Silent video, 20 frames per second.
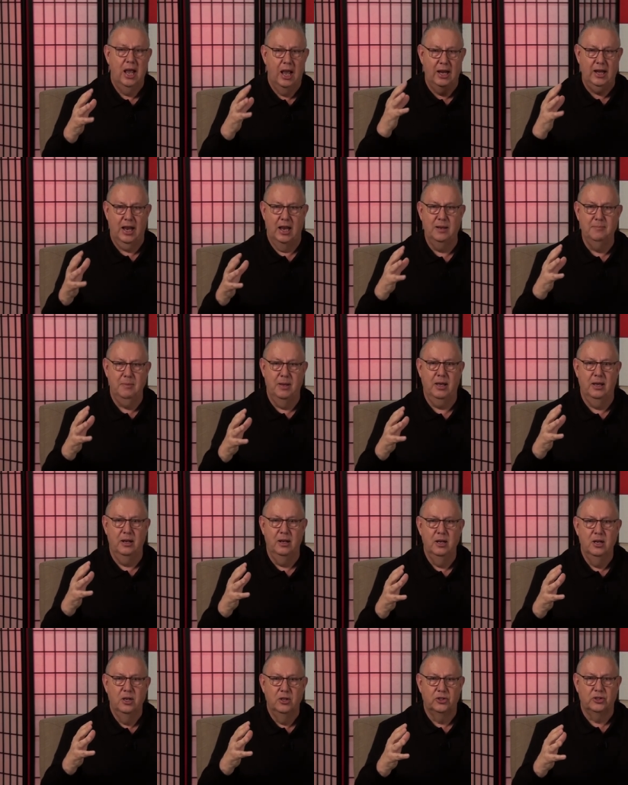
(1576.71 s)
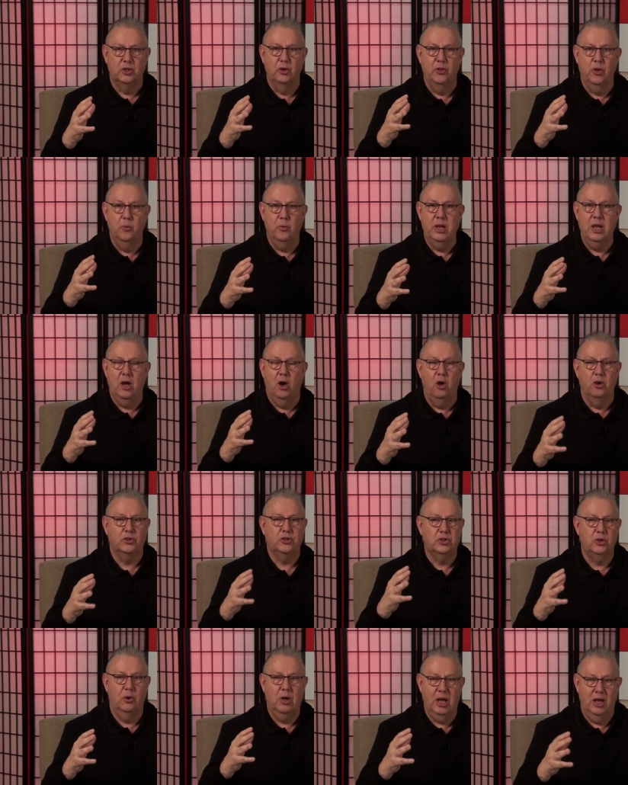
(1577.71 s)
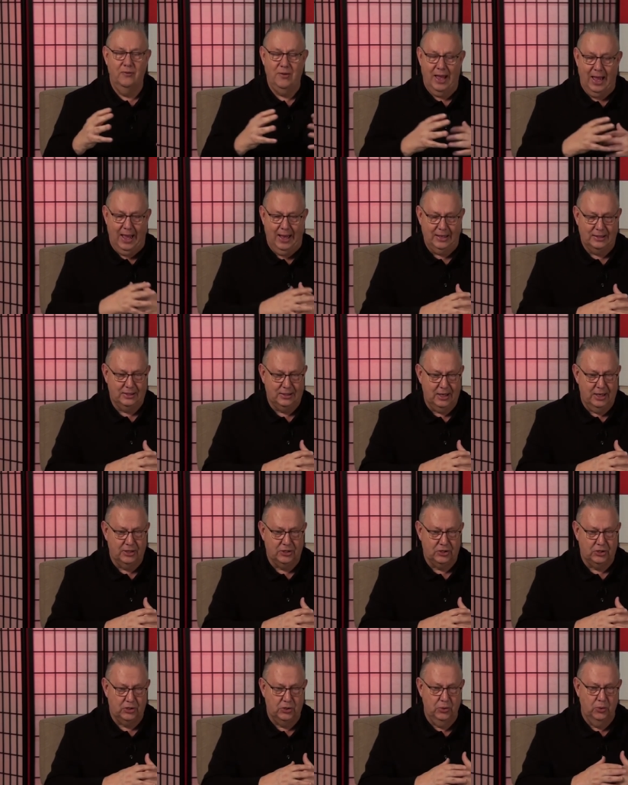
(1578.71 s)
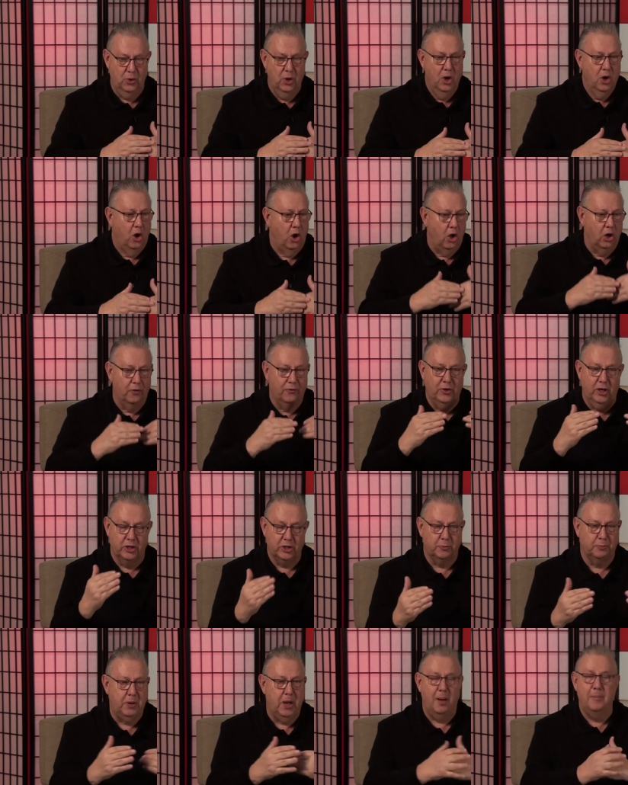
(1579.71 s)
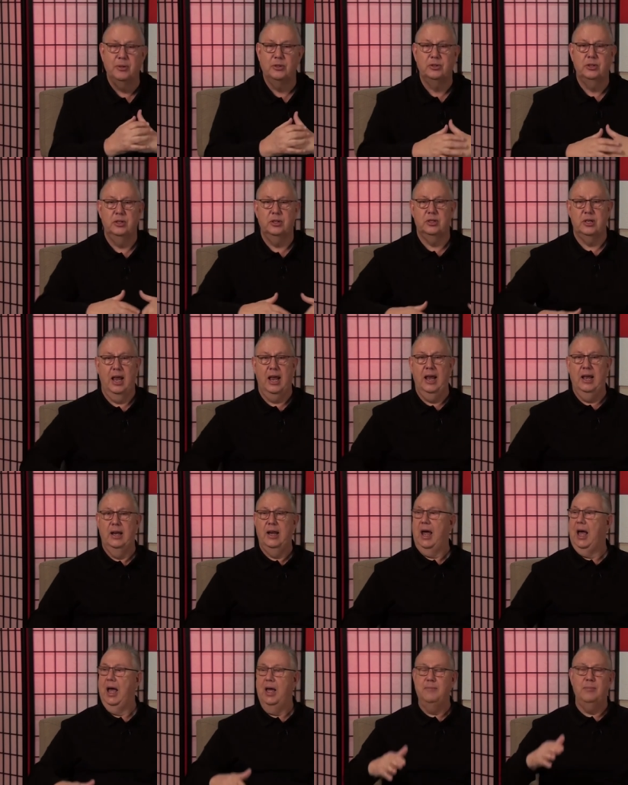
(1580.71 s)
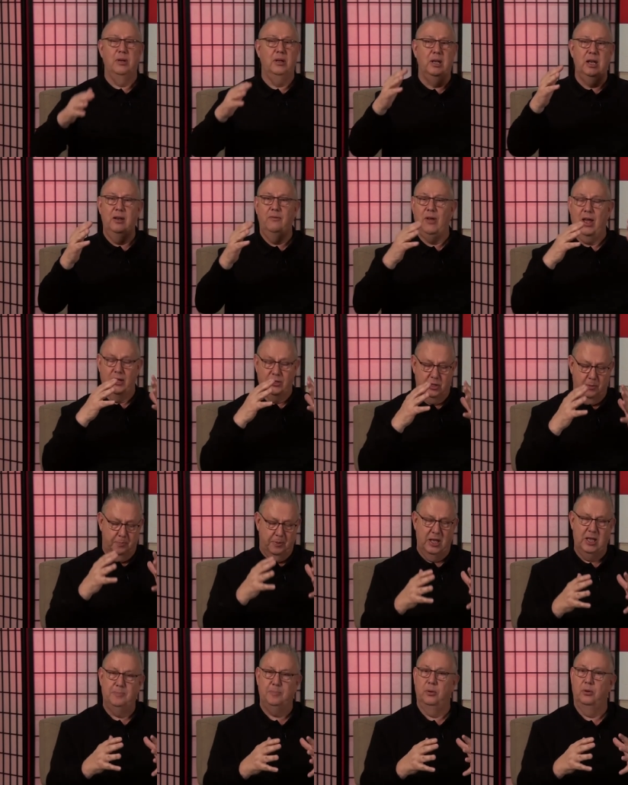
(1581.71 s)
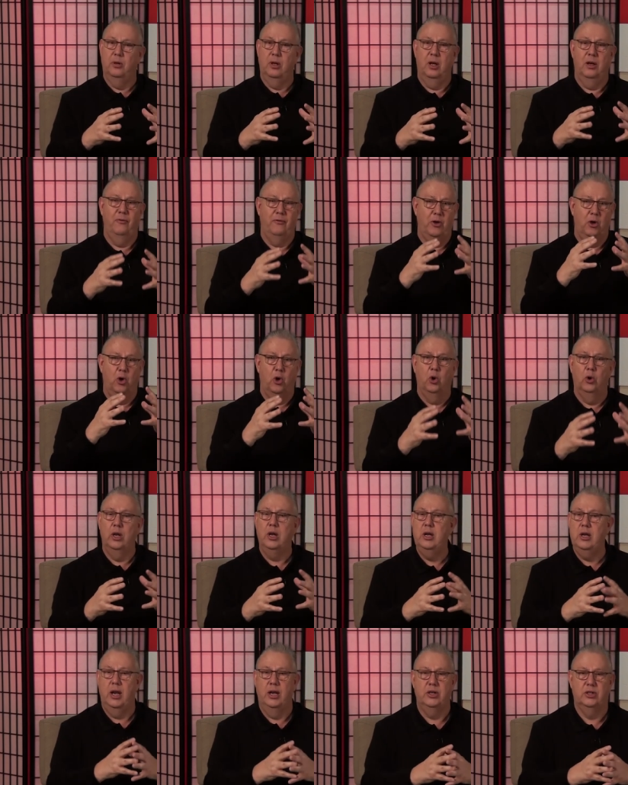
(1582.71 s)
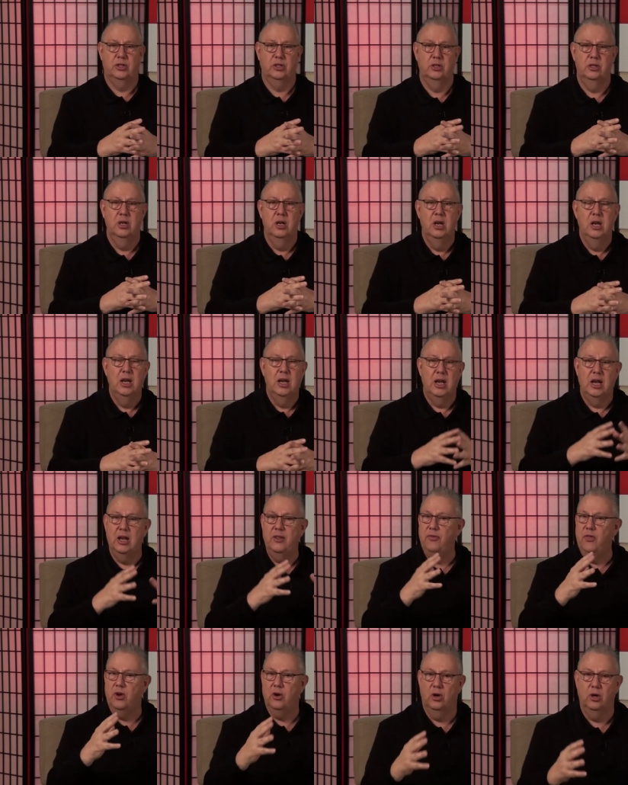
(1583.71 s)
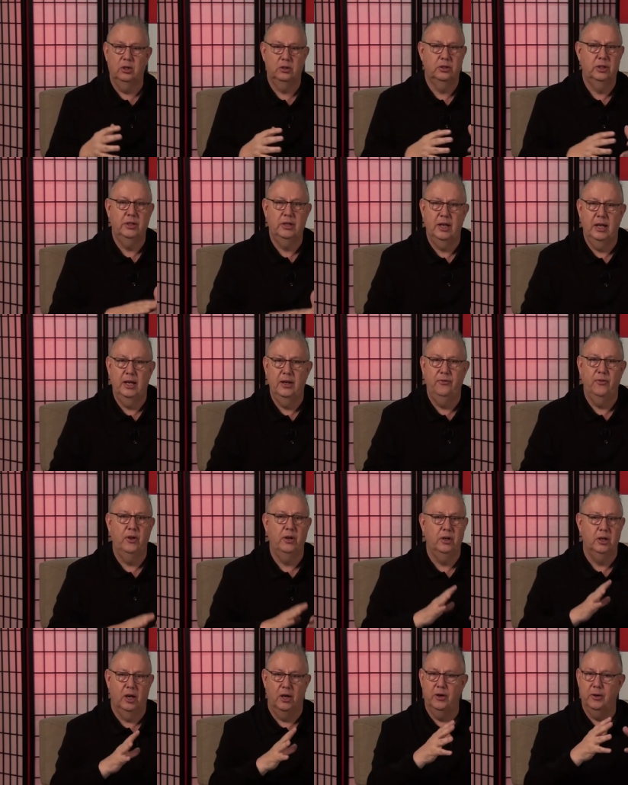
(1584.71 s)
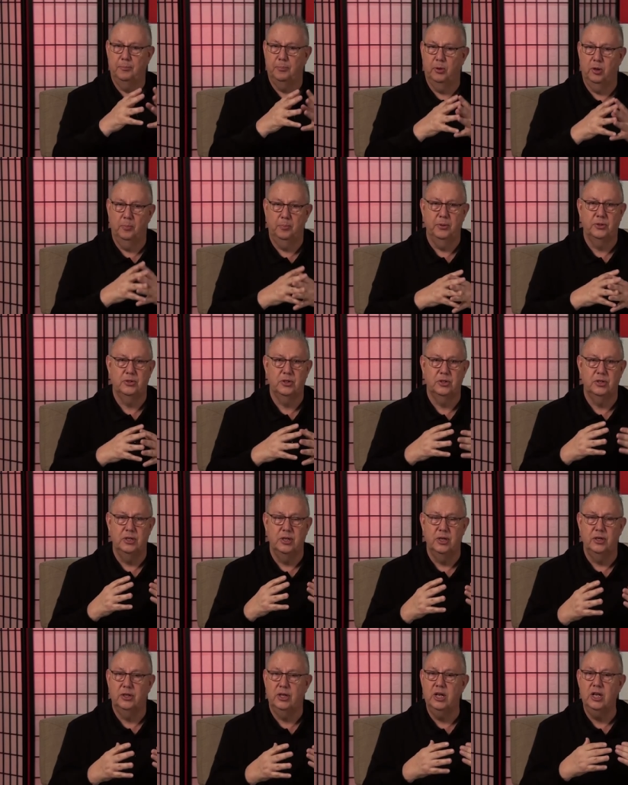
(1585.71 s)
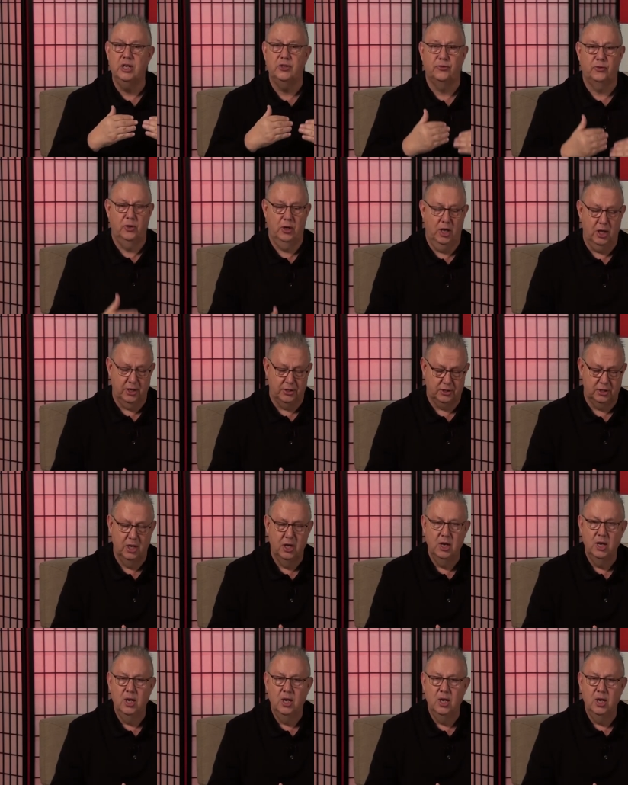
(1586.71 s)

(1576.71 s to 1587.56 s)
and amen. So that we also have access to all of God's promises. And I believe, as a people of a holy nation in the earth today, that God purposes and intends for us